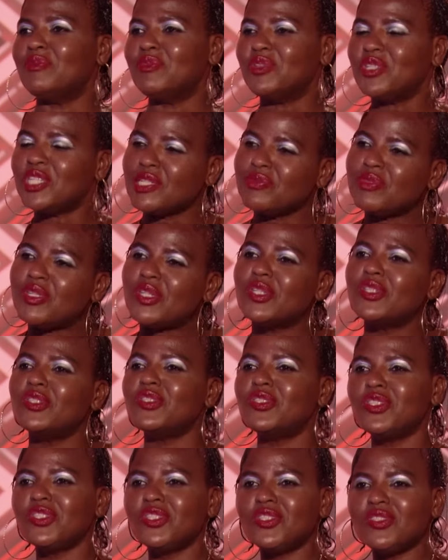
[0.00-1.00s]
I'm going to be
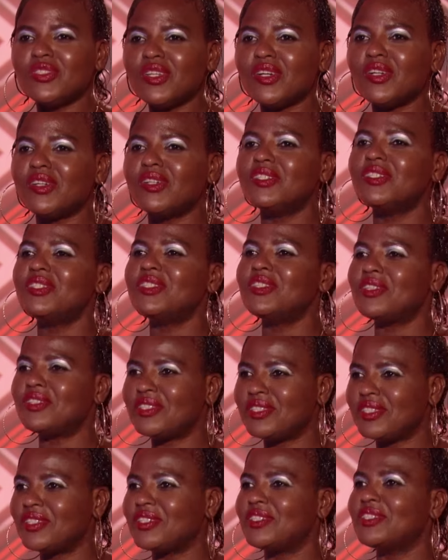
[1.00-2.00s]
continuing on and on
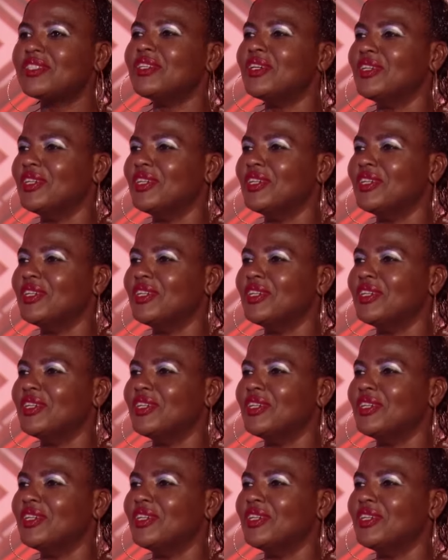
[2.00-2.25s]
and on and